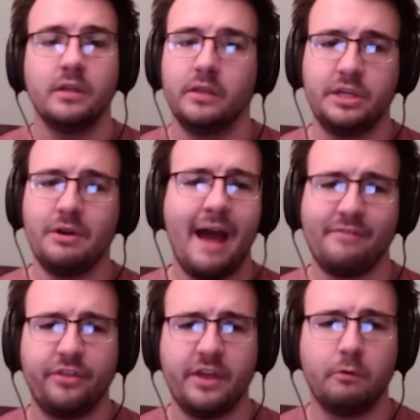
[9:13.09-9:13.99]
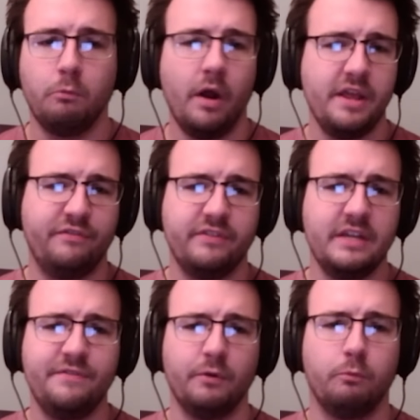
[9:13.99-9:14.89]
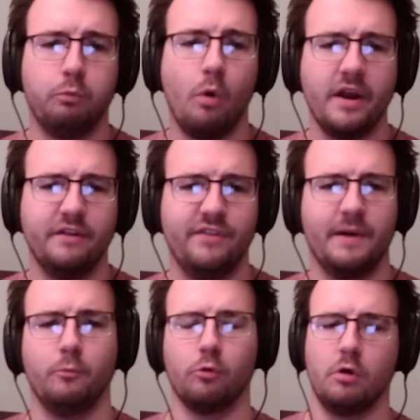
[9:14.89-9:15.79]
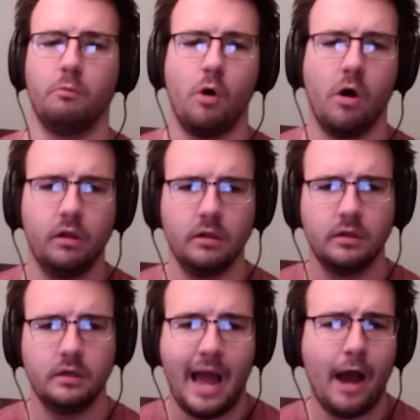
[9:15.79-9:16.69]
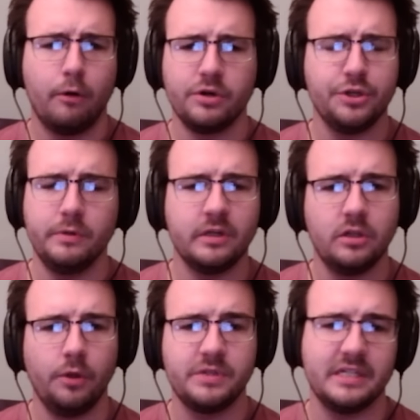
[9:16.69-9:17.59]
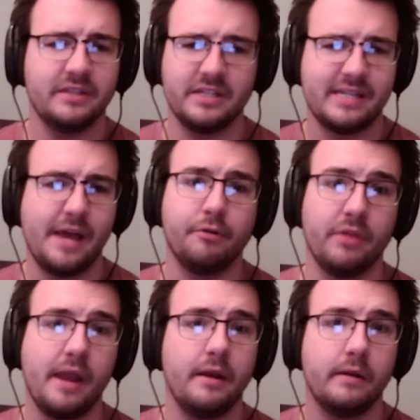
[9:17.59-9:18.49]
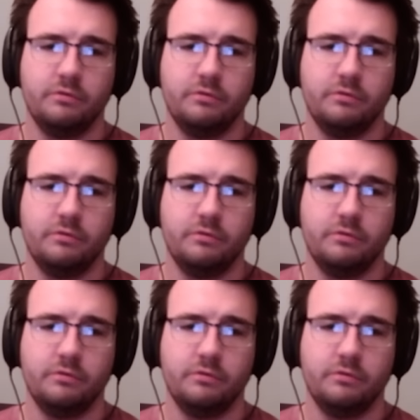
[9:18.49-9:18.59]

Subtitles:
Like you have to think, what if even one of them were a wall? How are you enclosing the center then?